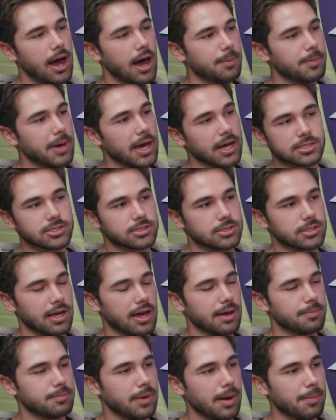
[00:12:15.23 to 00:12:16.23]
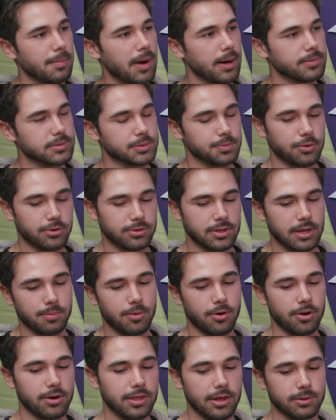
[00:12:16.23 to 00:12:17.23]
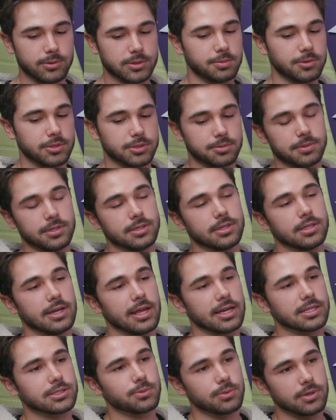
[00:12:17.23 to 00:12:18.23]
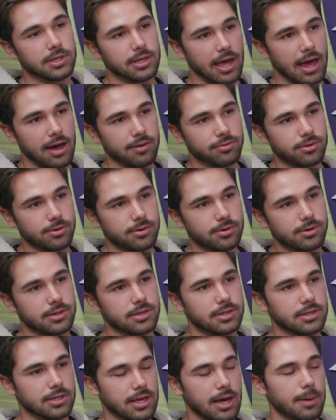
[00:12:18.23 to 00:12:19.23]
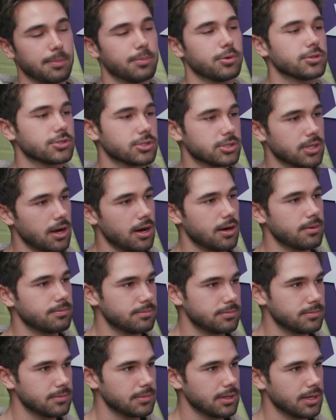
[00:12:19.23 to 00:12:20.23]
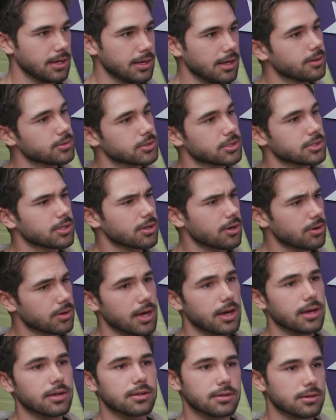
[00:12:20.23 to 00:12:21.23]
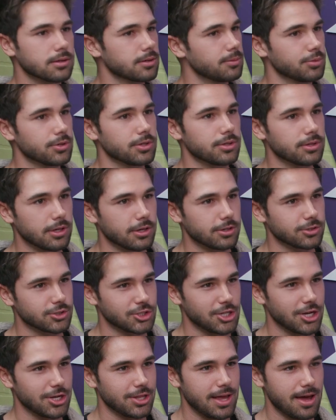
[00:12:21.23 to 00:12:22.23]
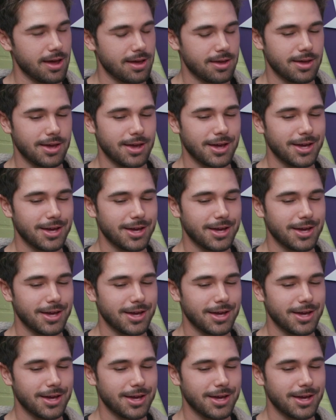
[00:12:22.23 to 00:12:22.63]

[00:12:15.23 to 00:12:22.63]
I'm actually at my mom's birthday party that was supposed to be the next week after. It got pushed up. And I was just like, okay, completely understand that.